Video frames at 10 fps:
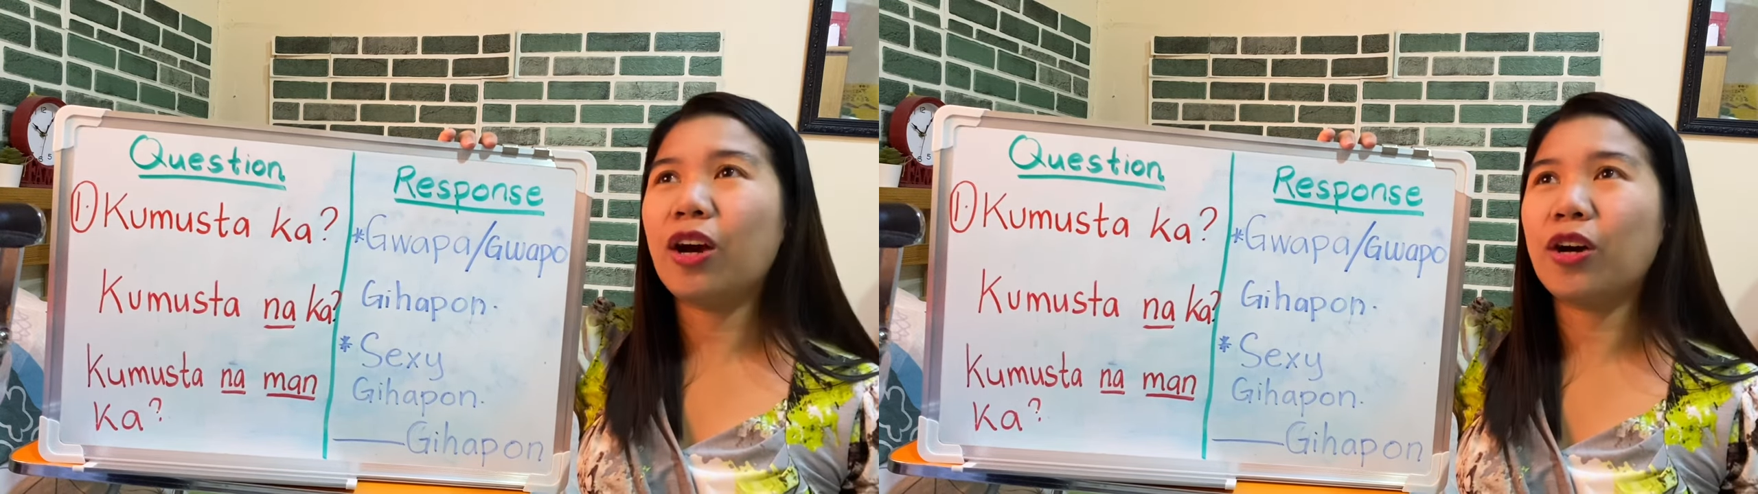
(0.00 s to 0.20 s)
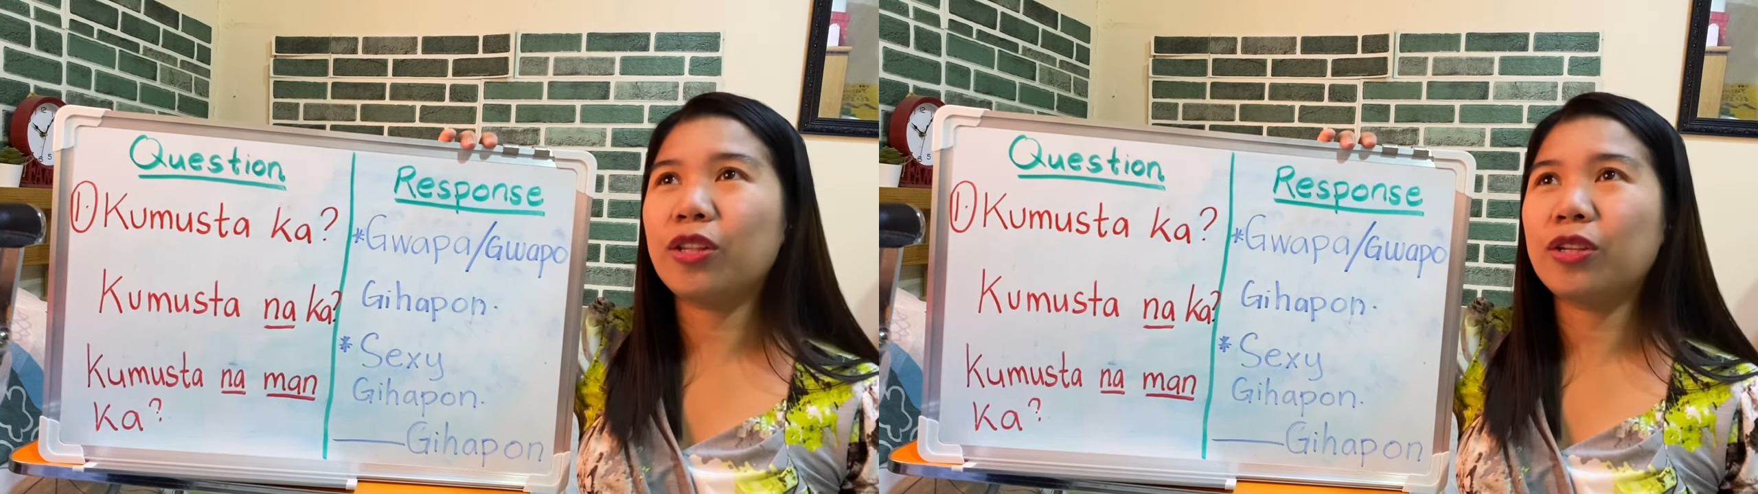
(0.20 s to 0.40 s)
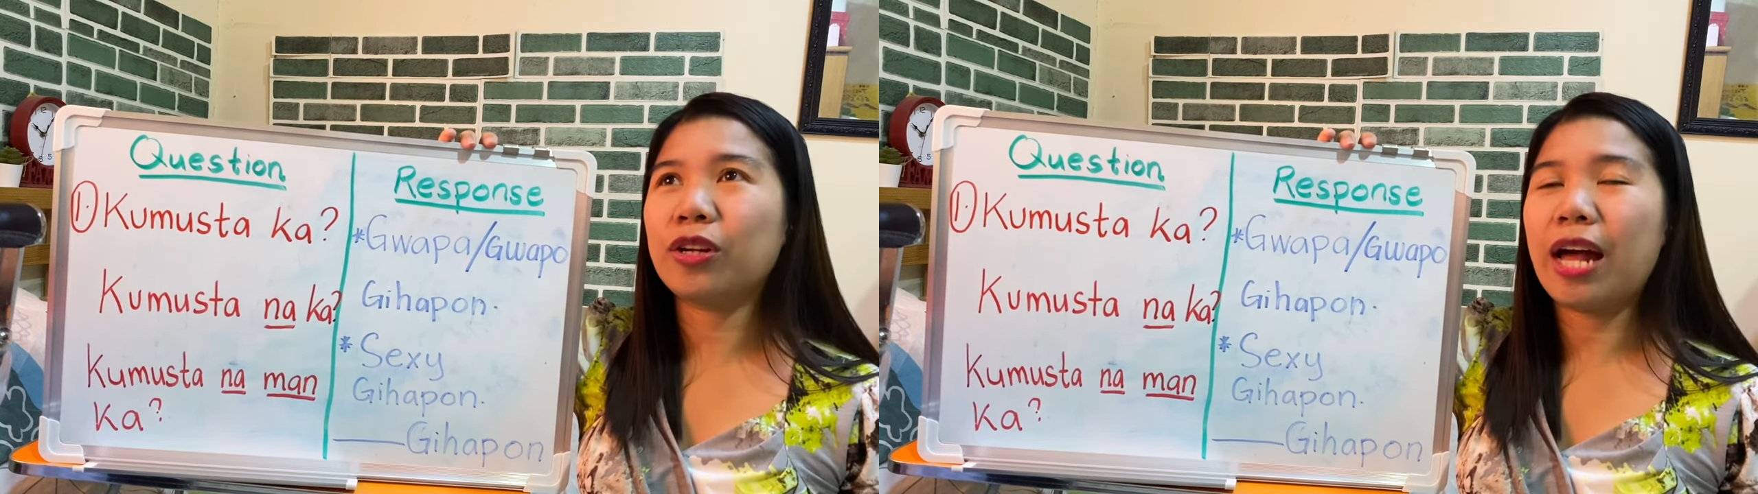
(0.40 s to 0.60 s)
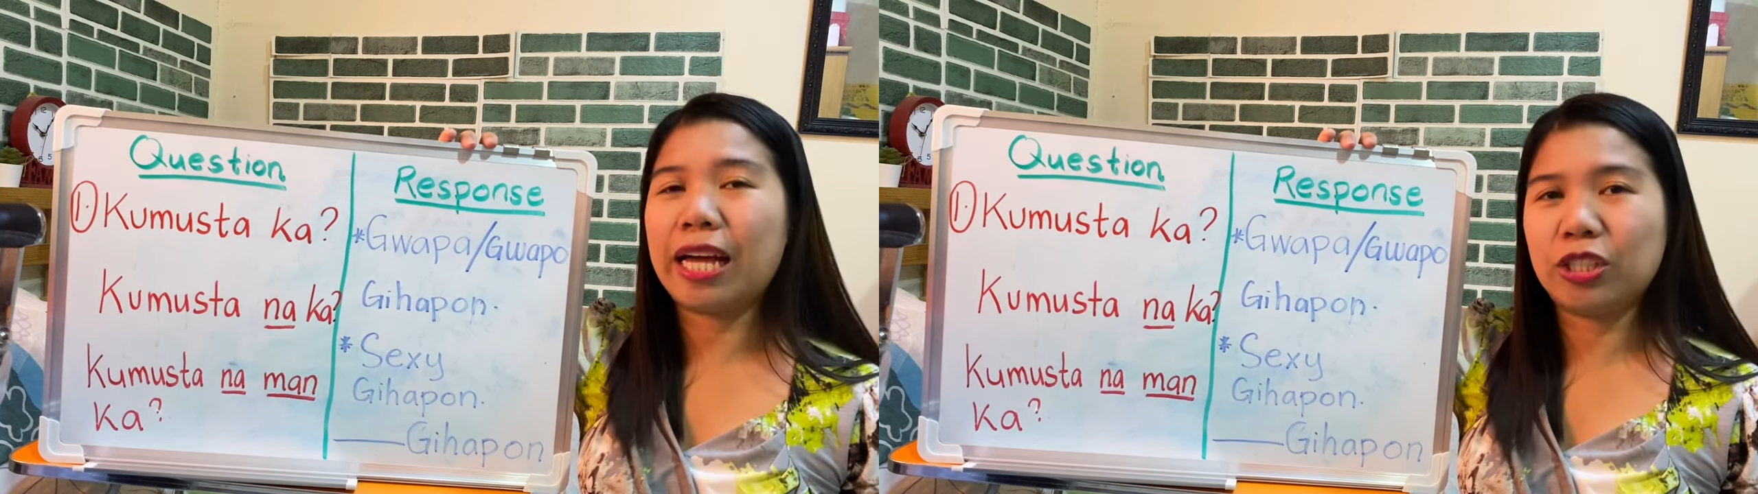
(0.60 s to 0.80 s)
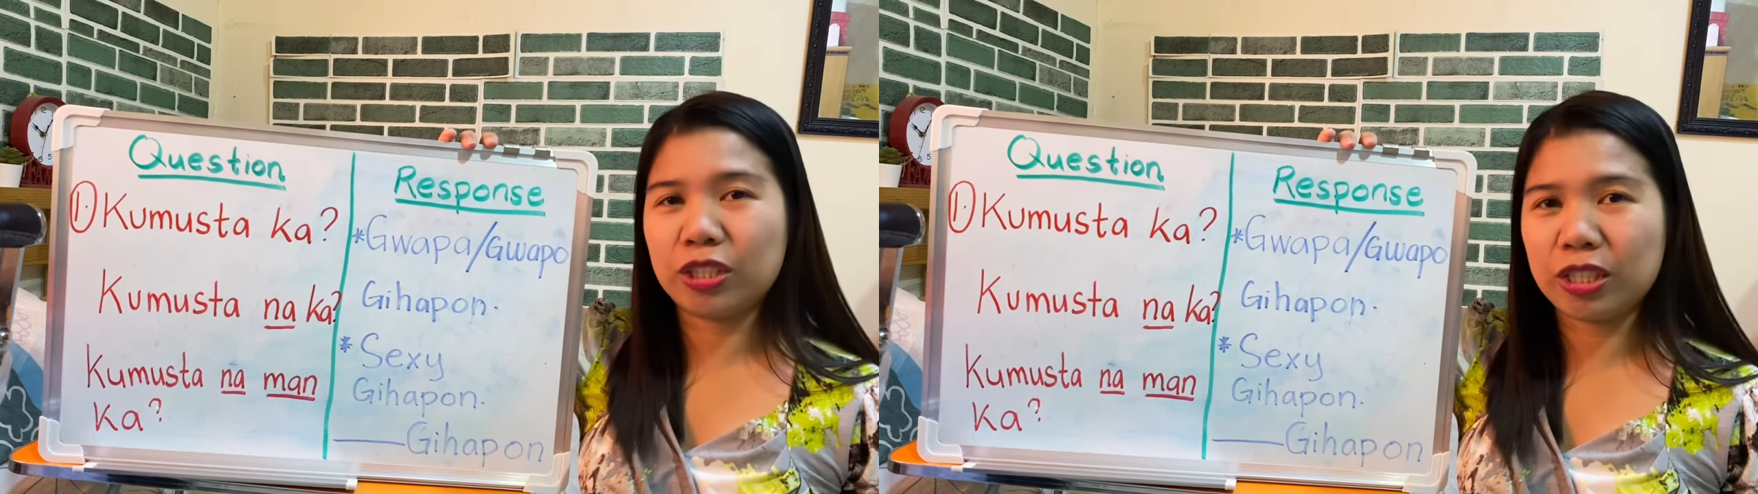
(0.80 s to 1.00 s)
other
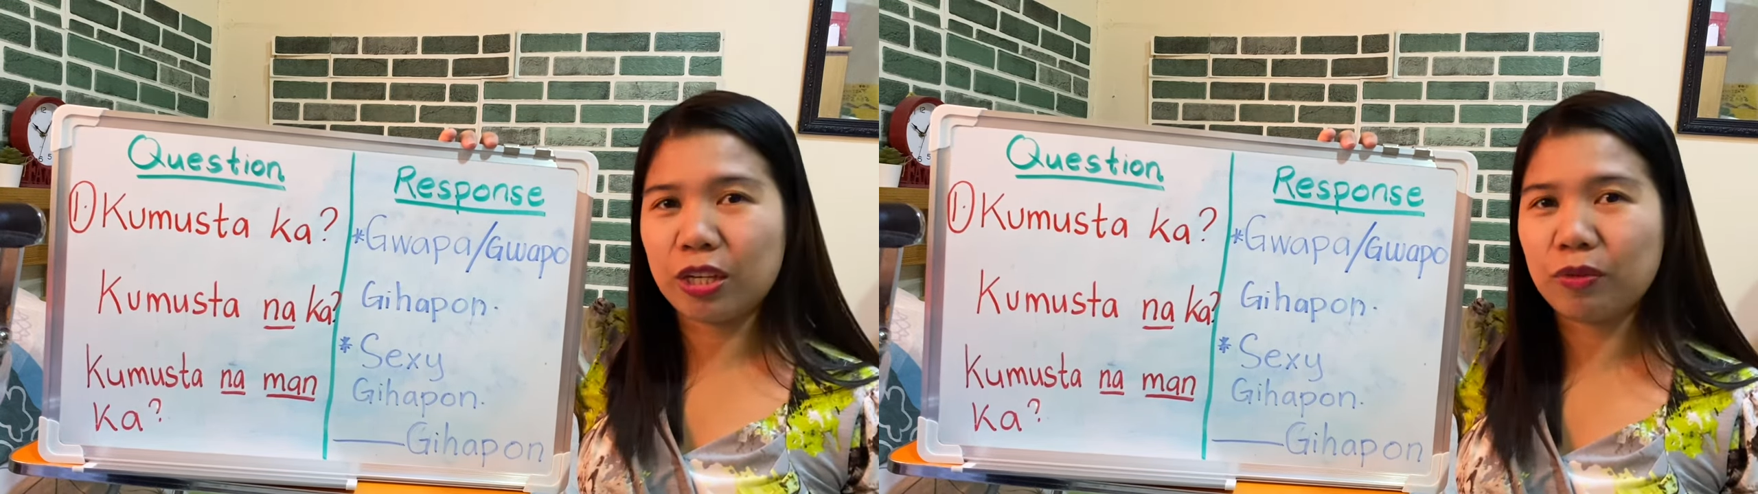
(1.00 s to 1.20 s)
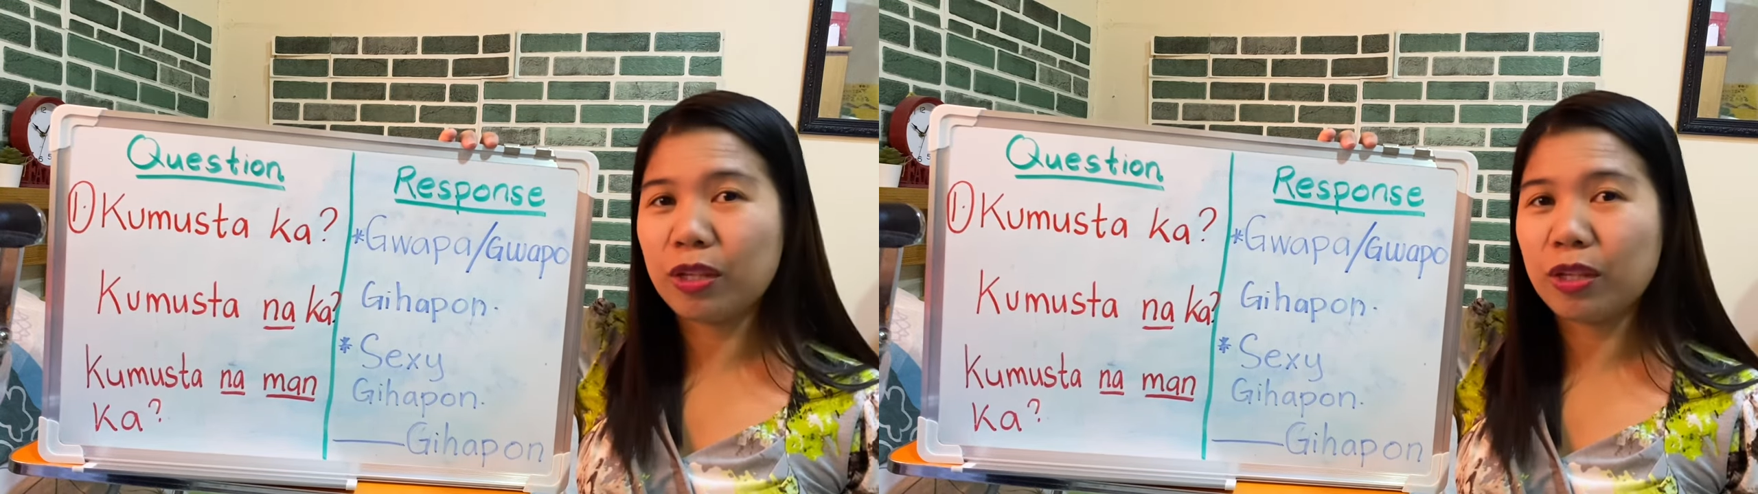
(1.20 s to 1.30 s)
adjective